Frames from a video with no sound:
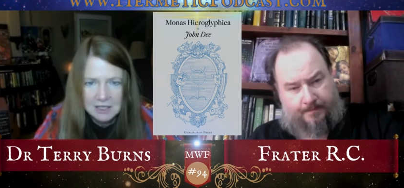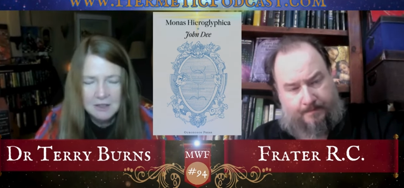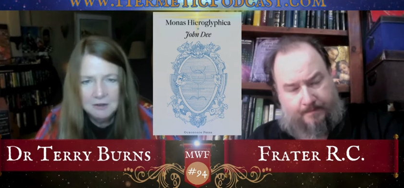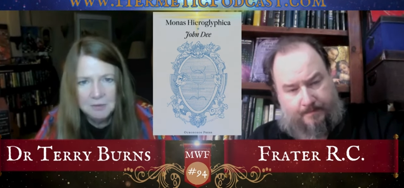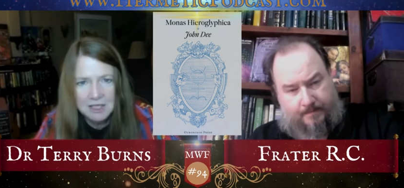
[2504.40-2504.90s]

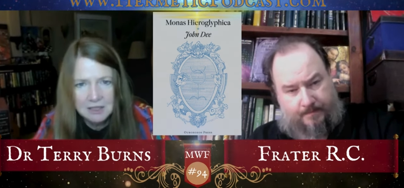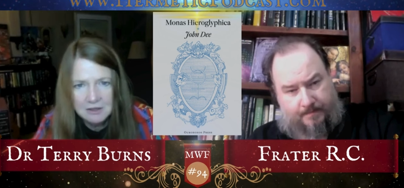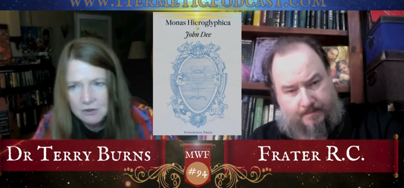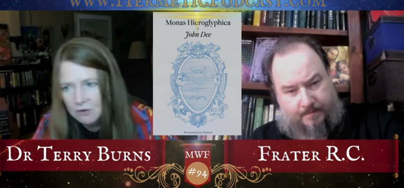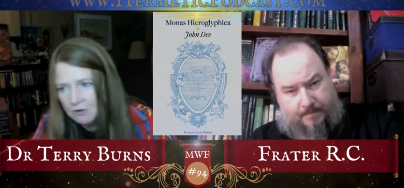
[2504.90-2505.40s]
Speaker 1: he's
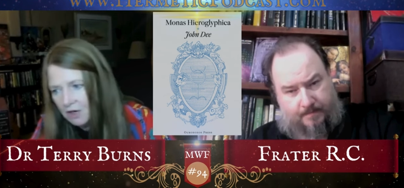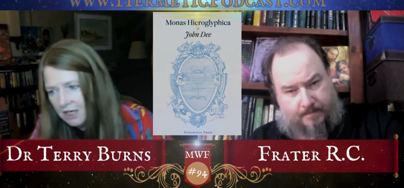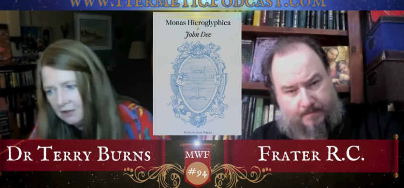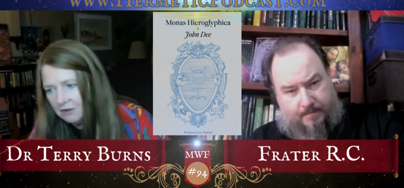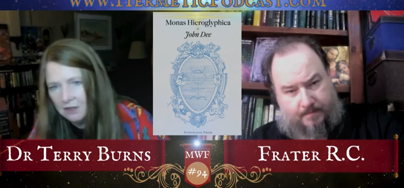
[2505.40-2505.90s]
making two
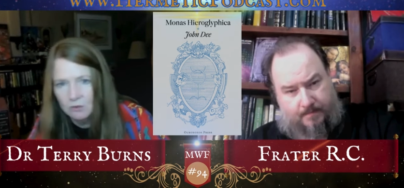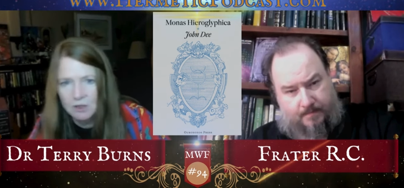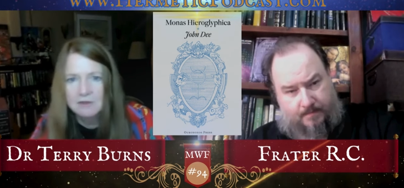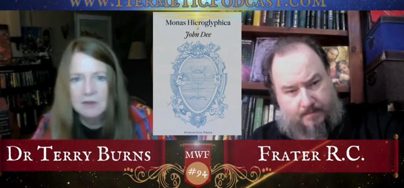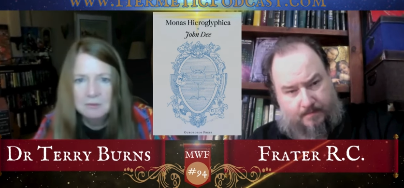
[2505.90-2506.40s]
grades, and
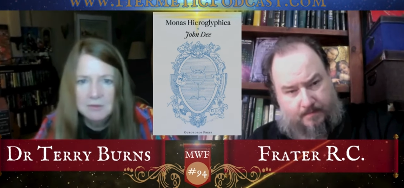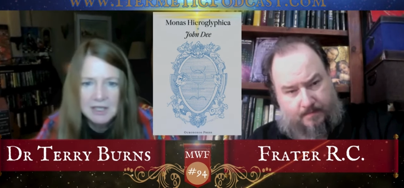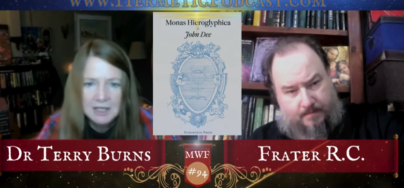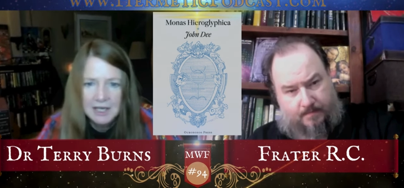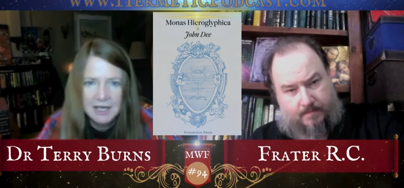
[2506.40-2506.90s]
one of them
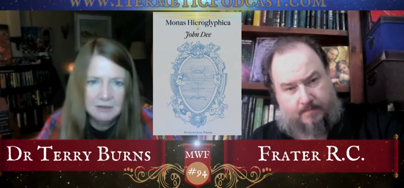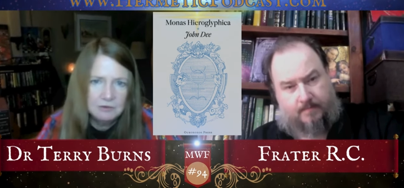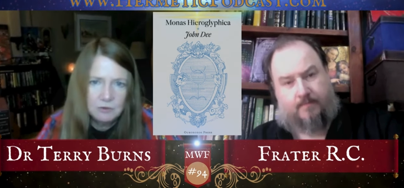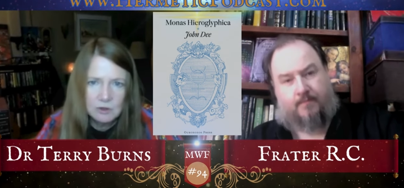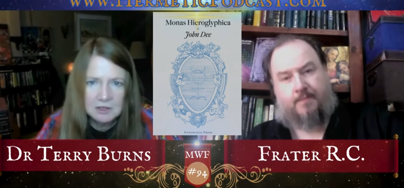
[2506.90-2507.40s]

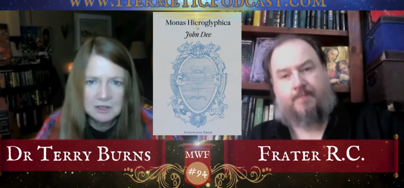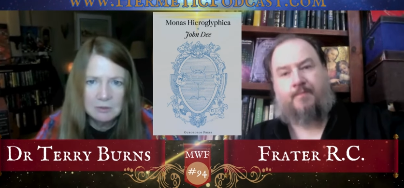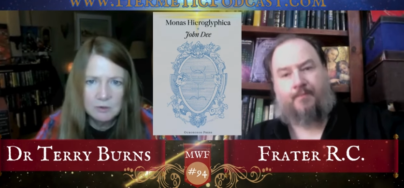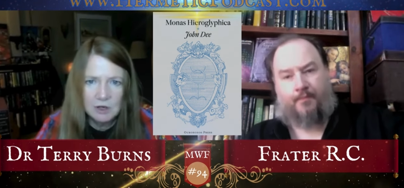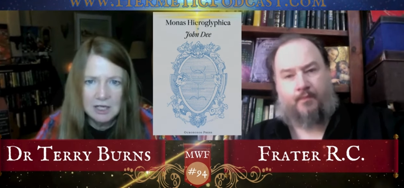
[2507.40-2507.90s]
has four
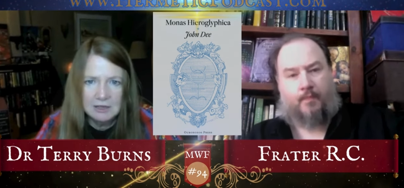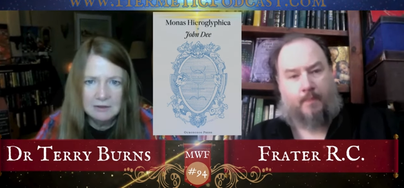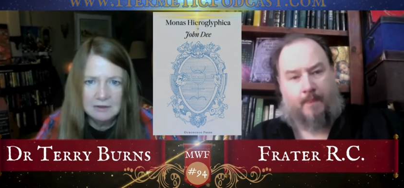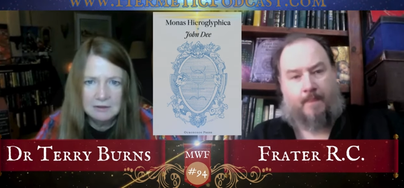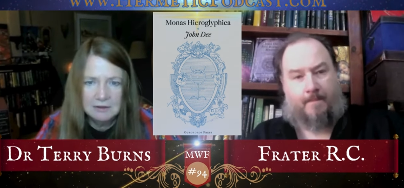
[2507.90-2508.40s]

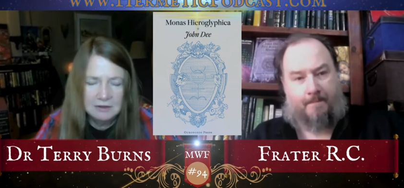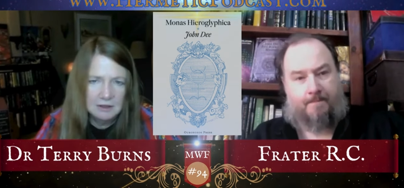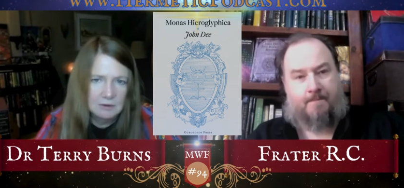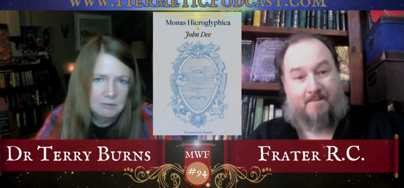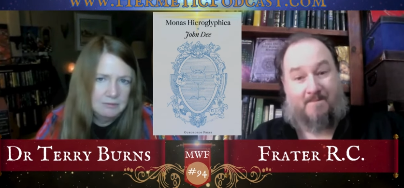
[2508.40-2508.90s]
subgrades.
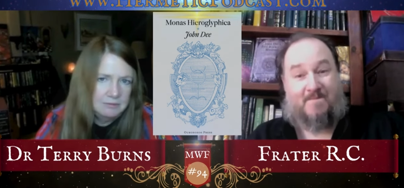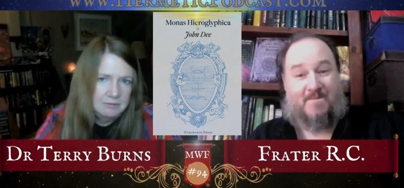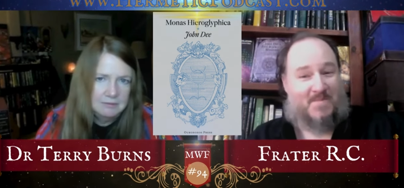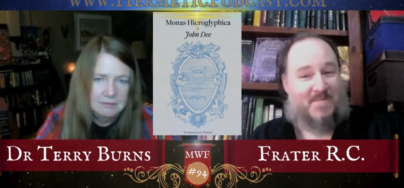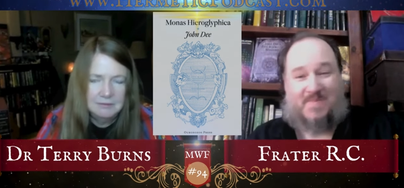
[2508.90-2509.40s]
So
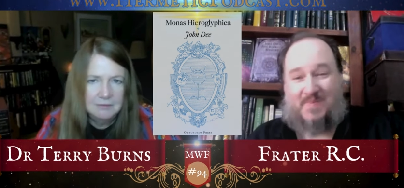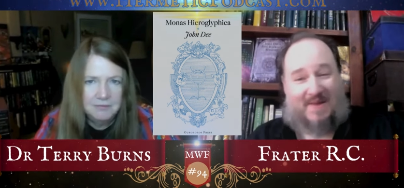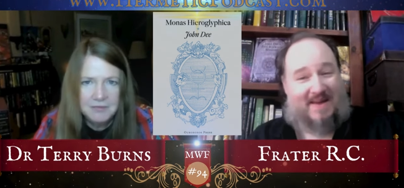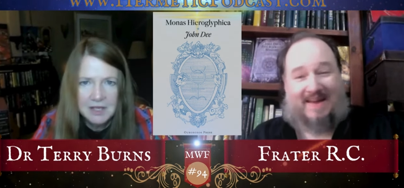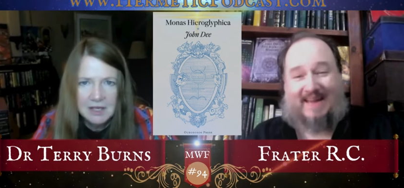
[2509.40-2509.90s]

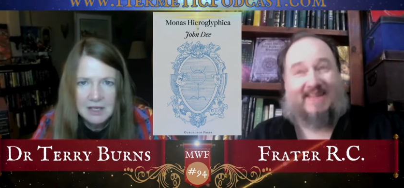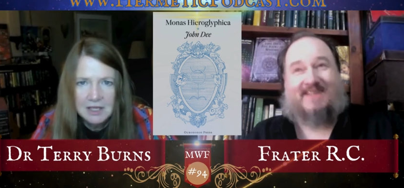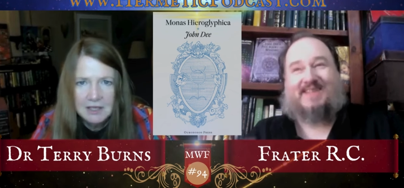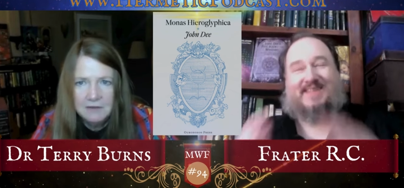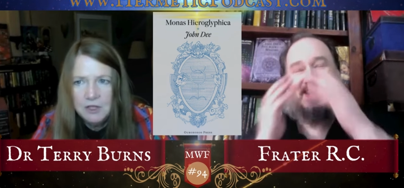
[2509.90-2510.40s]

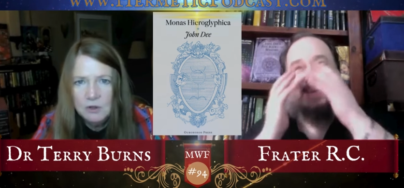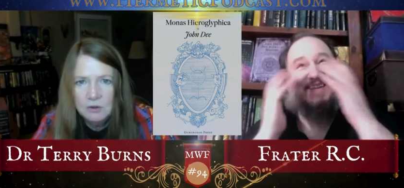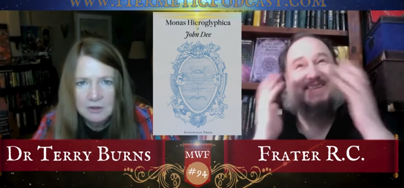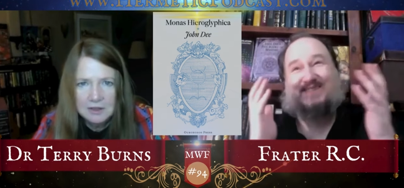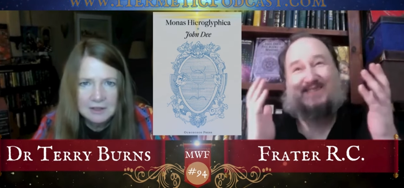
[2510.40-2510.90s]
Speaker 2: it's, you...
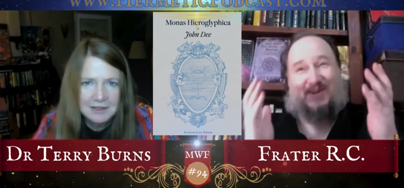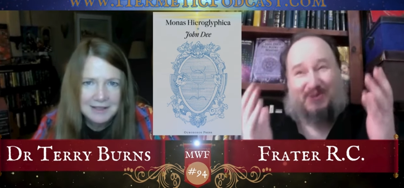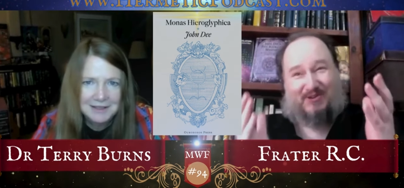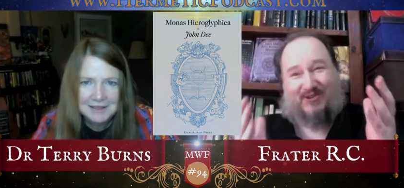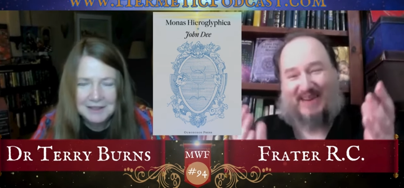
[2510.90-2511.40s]
it's so
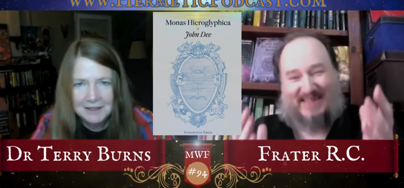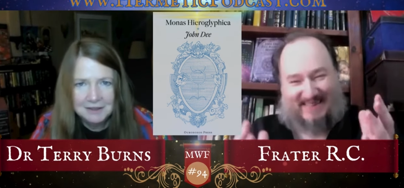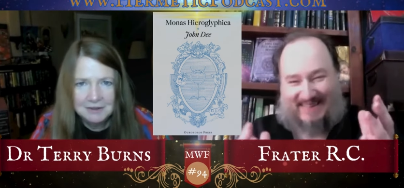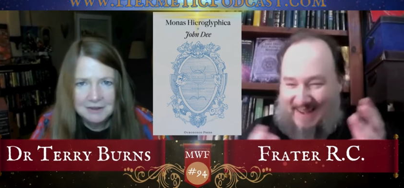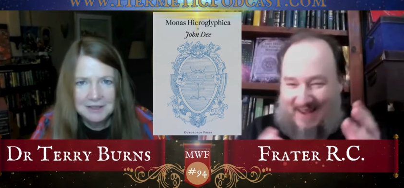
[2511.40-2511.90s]

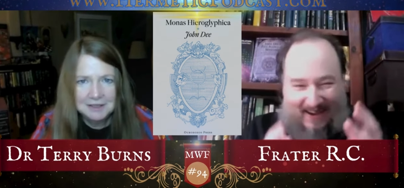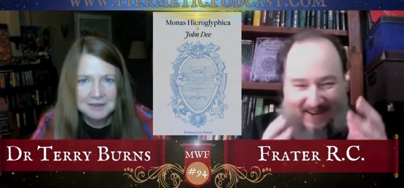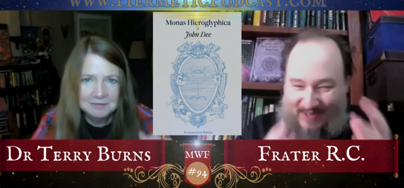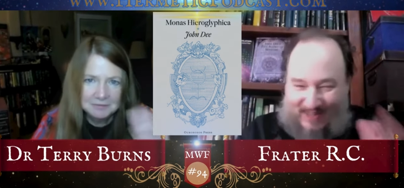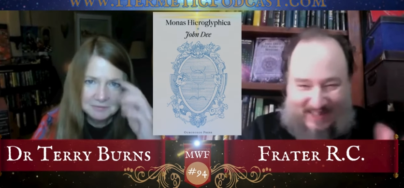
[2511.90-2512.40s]
crazy. I
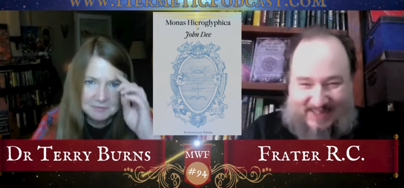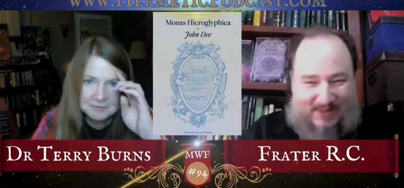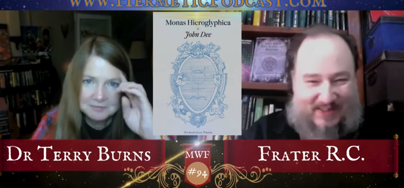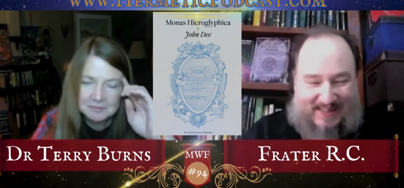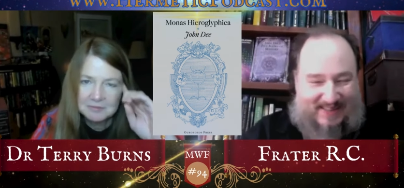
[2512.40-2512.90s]
really do
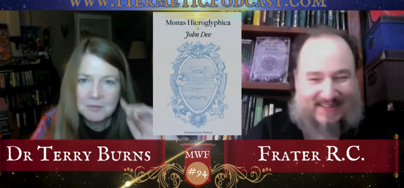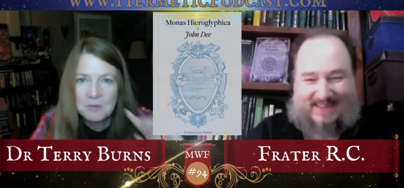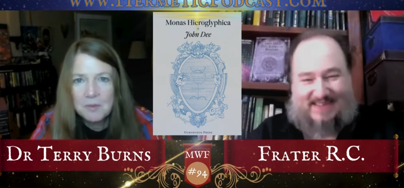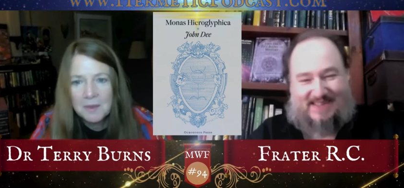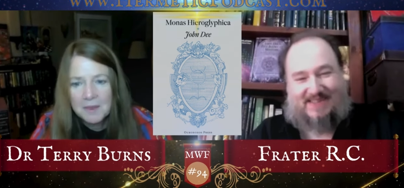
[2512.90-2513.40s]
think that
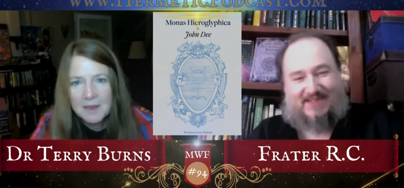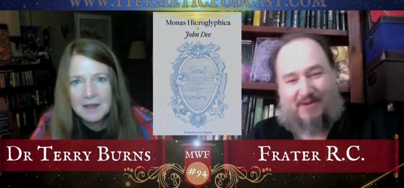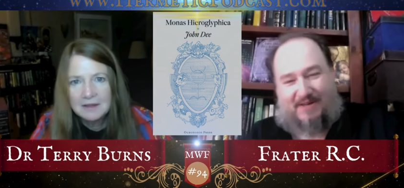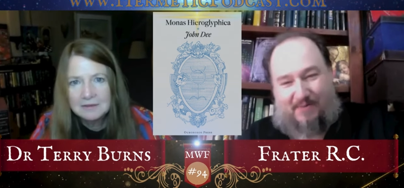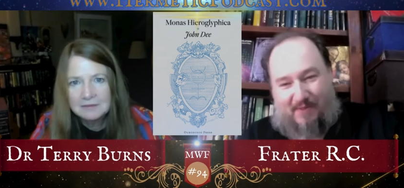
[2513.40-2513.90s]
this is
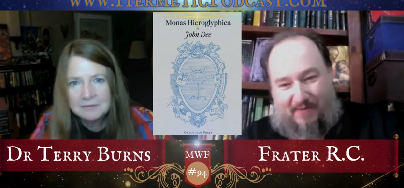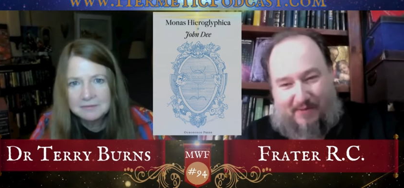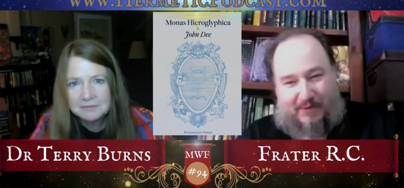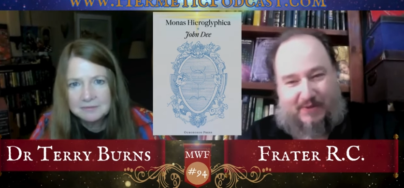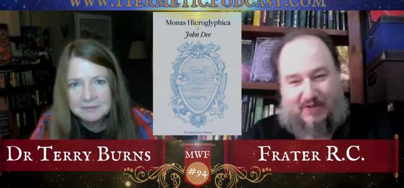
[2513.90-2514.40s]
going to
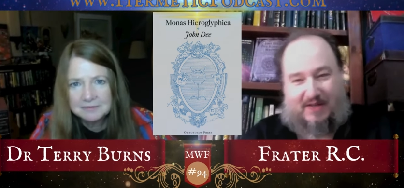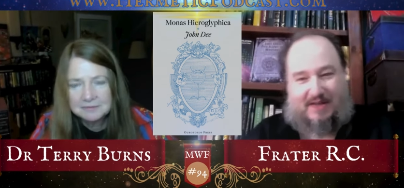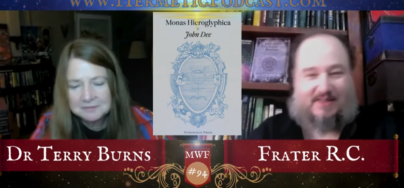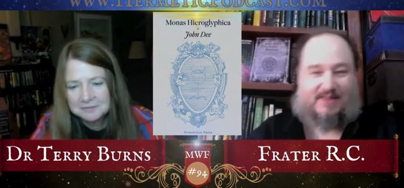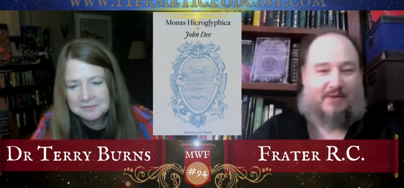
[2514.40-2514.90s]

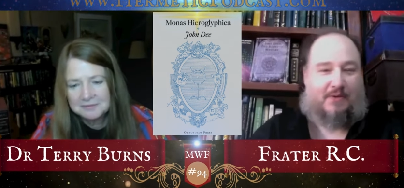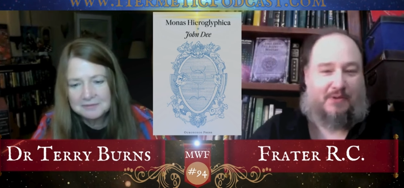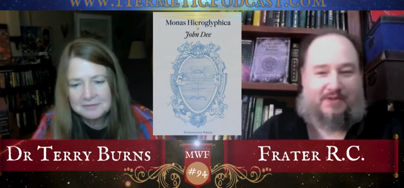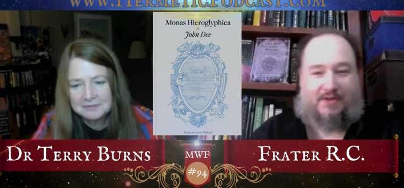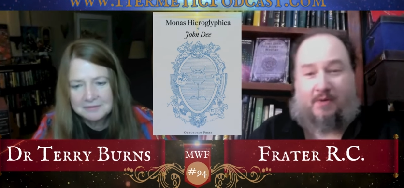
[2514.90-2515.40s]
revolutionize the
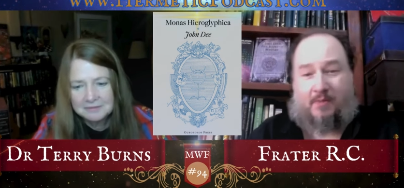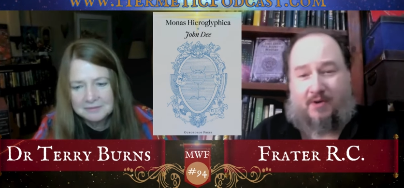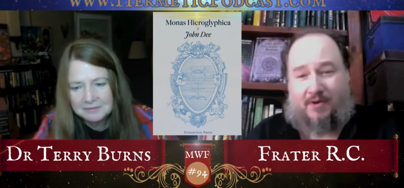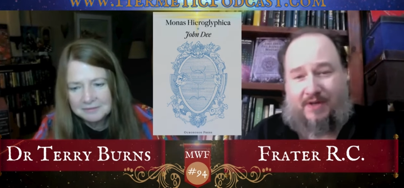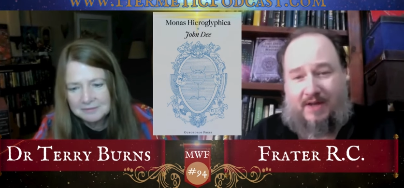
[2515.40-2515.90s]
Golden Dawn world.